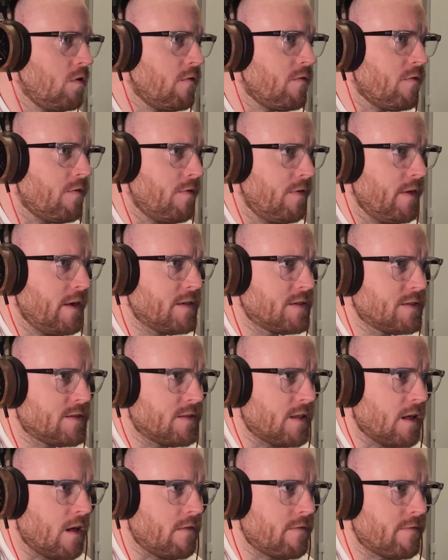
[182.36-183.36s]
of this
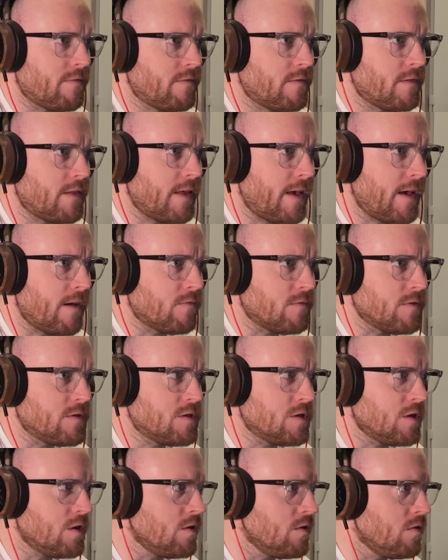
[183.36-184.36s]
stuff down
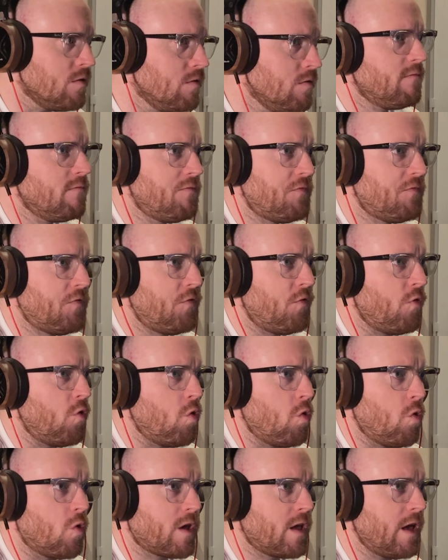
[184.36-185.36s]
to
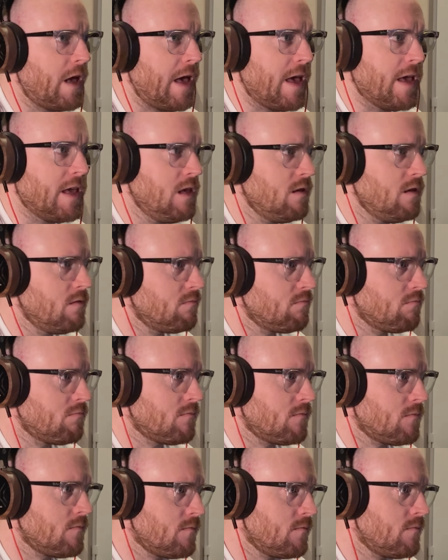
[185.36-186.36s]
4K,
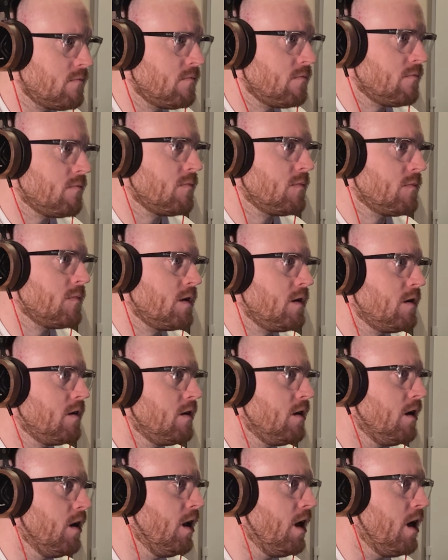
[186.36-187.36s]

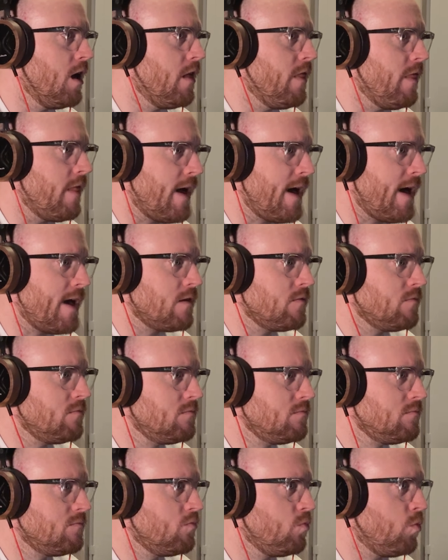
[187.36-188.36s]
learn that,
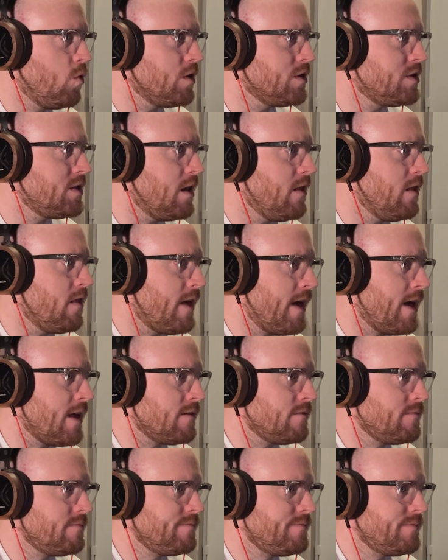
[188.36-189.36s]
what's in that,
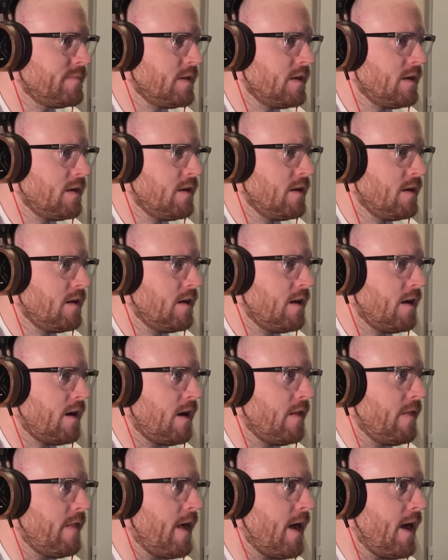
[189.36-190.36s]

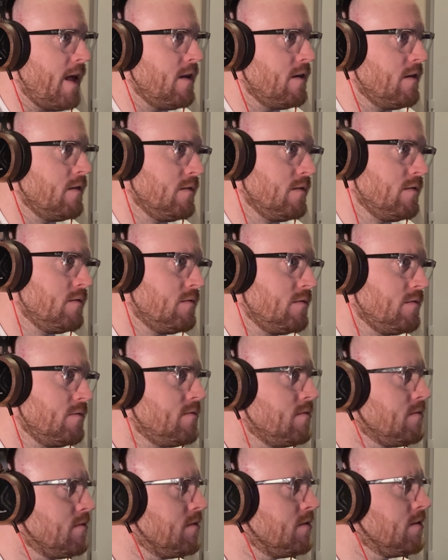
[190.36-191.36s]
and then
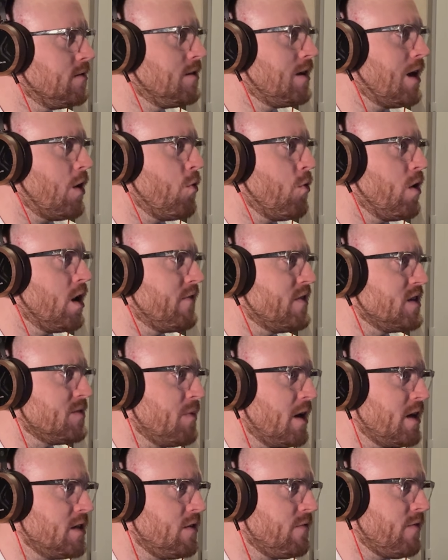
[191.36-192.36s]
get rid of as
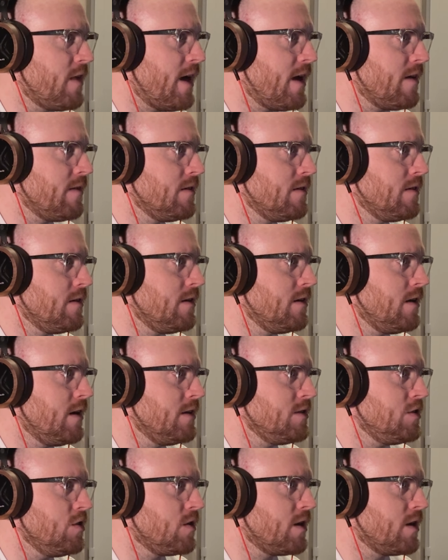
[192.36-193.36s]
much of that as you